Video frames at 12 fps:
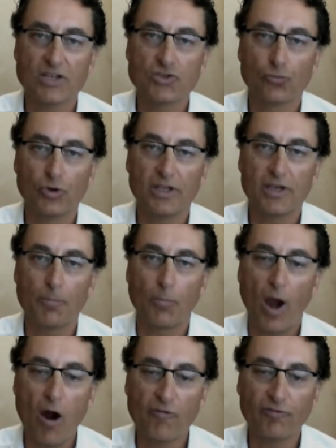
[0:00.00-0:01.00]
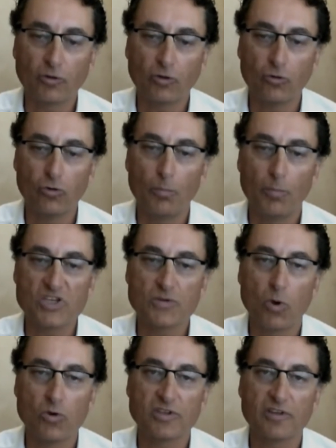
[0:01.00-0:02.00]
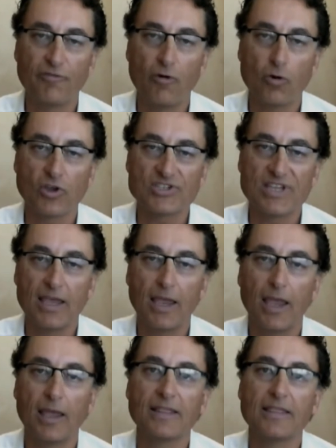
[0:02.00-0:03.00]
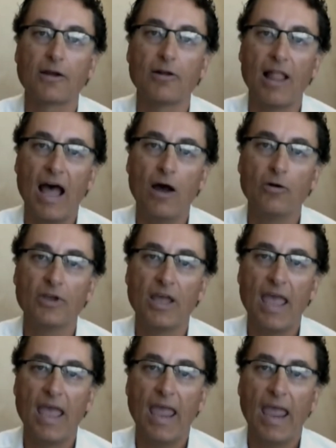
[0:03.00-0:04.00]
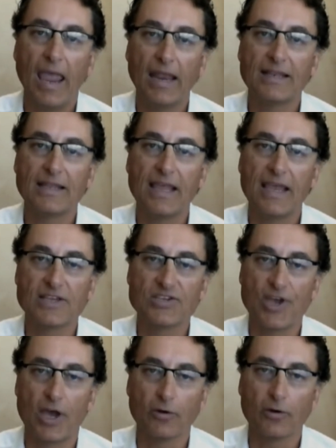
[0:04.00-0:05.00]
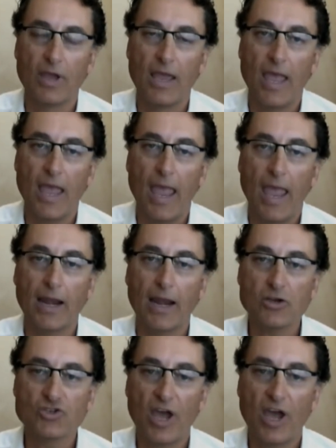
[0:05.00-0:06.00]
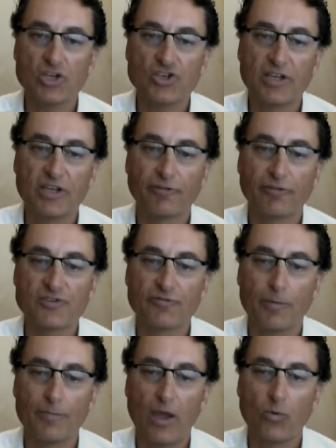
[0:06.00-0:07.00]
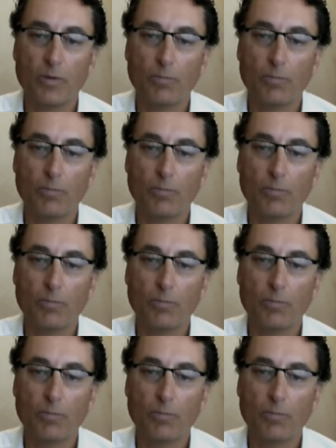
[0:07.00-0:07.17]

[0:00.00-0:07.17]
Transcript: It's really a powerful tool, but it's mostly focused in the cloud and in the data center. And our strategy differs from that. We